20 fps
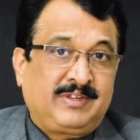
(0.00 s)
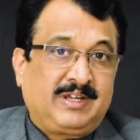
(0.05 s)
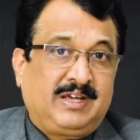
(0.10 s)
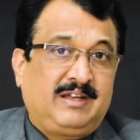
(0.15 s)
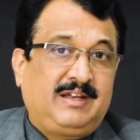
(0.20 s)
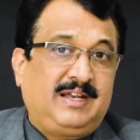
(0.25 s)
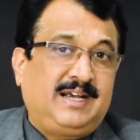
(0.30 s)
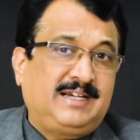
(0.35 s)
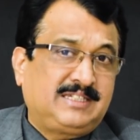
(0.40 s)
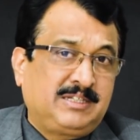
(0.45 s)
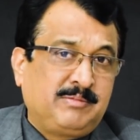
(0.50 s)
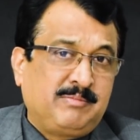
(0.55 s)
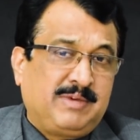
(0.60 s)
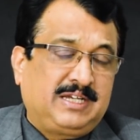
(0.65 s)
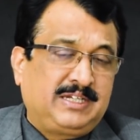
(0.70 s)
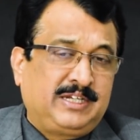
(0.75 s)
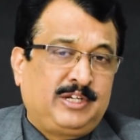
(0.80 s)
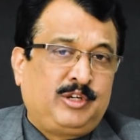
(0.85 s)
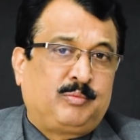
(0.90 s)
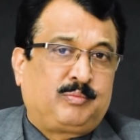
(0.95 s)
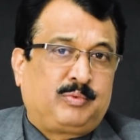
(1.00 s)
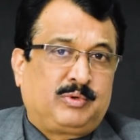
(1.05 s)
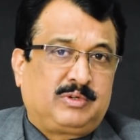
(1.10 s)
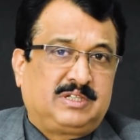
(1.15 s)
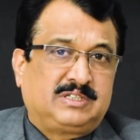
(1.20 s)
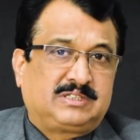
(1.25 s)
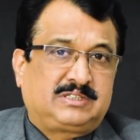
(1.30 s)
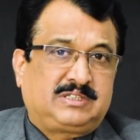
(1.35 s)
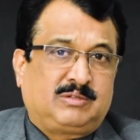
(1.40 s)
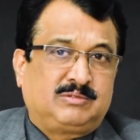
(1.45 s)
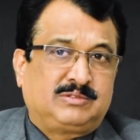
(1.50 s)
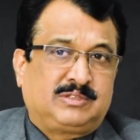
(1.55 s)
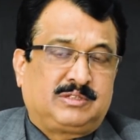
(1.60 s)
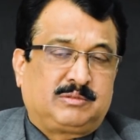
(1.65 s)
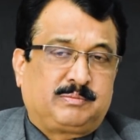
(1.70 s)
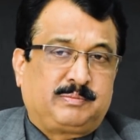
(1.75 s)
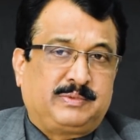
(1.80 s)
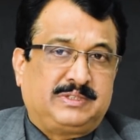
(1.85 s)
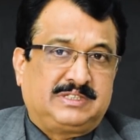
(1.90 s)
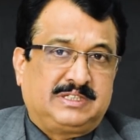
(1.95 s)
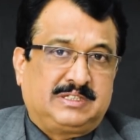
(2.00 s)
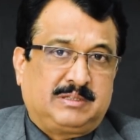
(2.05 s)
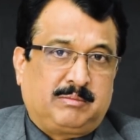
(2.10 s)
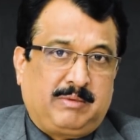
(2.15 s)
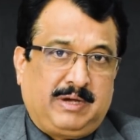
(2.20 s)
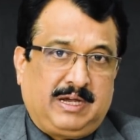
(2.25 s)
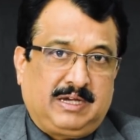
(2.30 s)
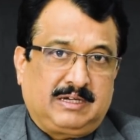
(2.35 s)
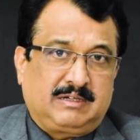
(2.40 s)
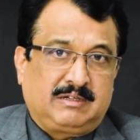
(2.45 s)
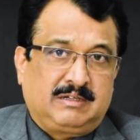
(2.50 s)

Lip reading: Let's imagine you put this 1,000 rupees in the bank